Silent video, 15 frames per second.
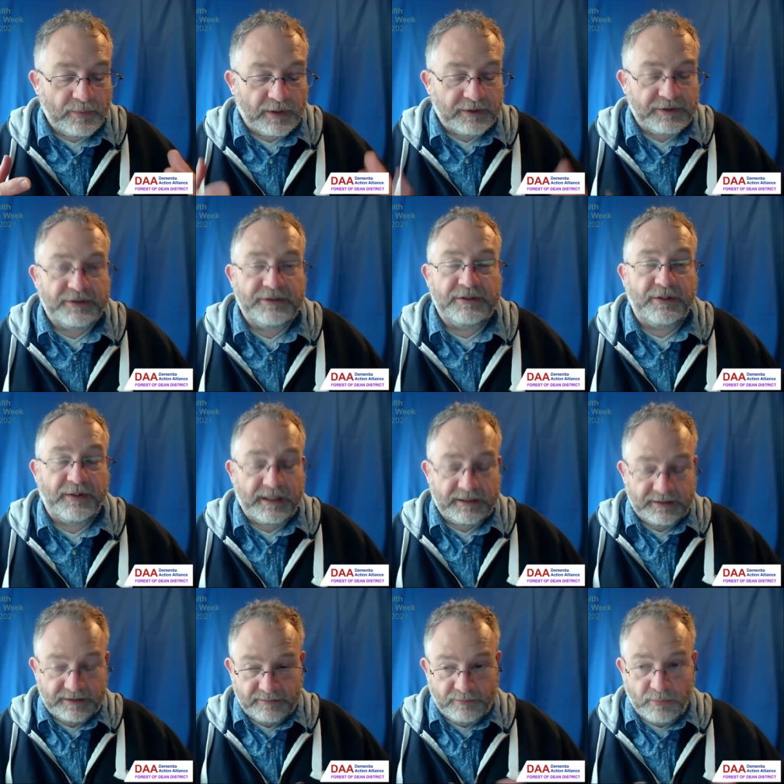so
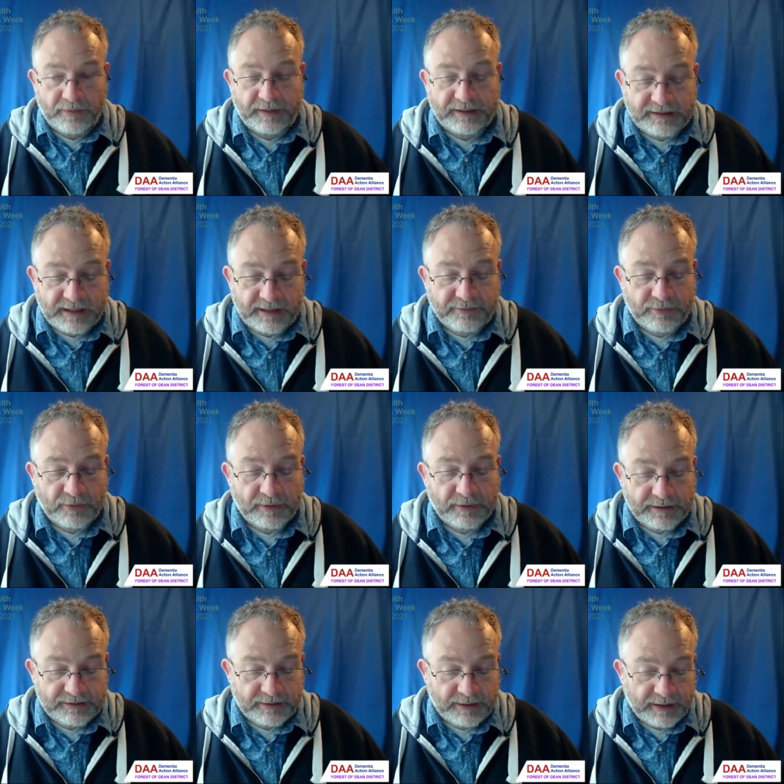that's what they stand for.
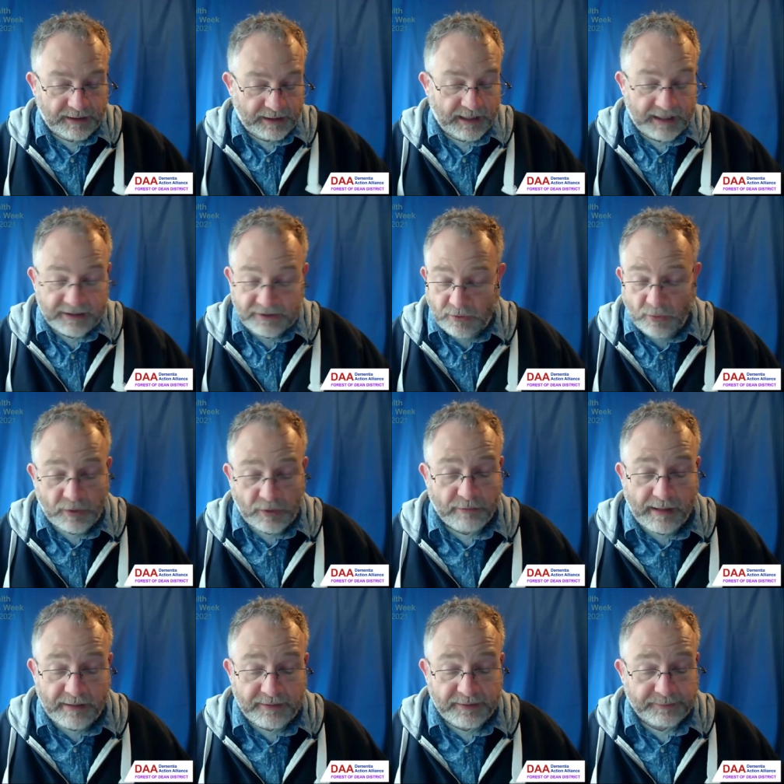So that, I guess, talk
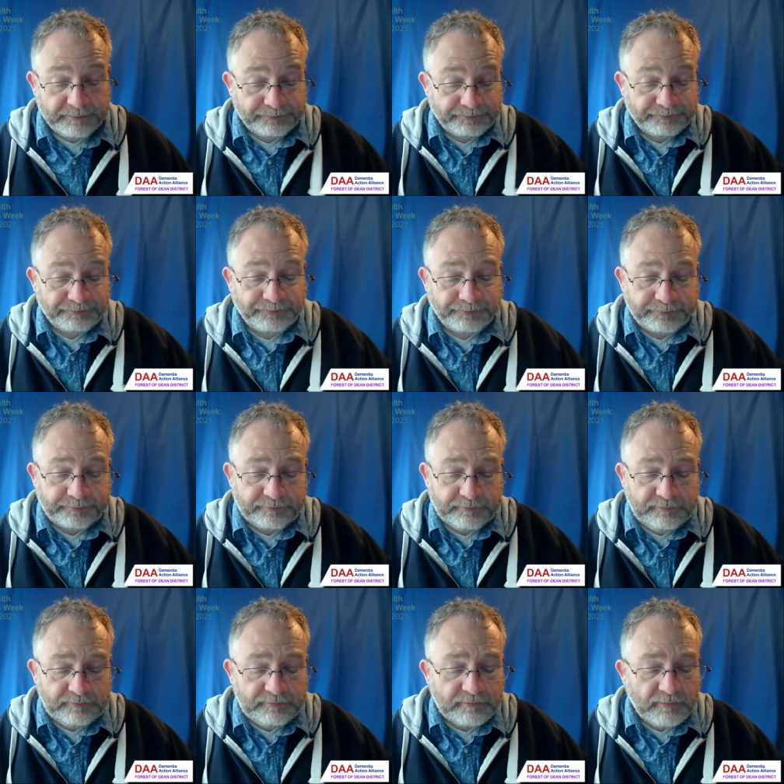around
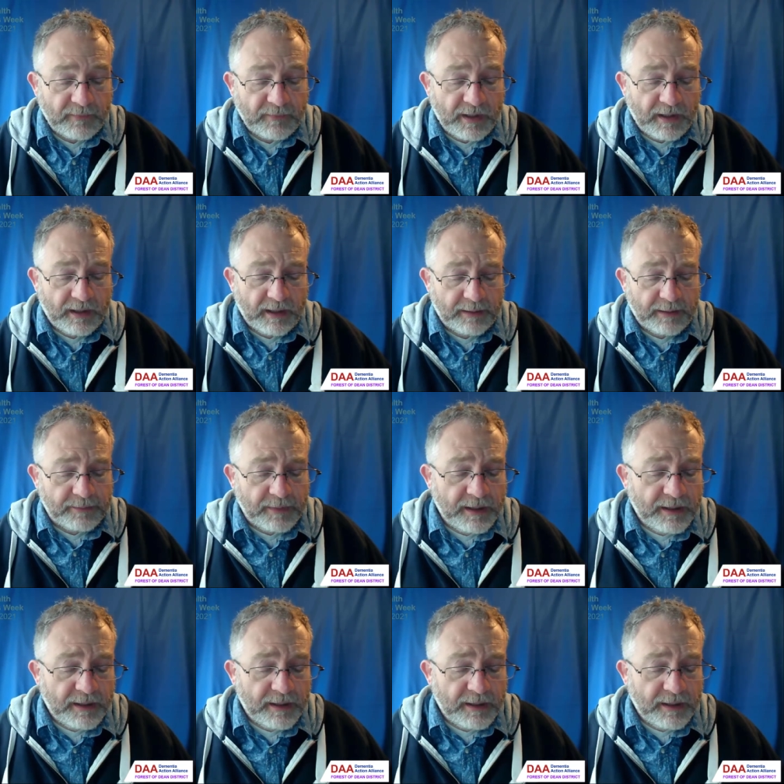them.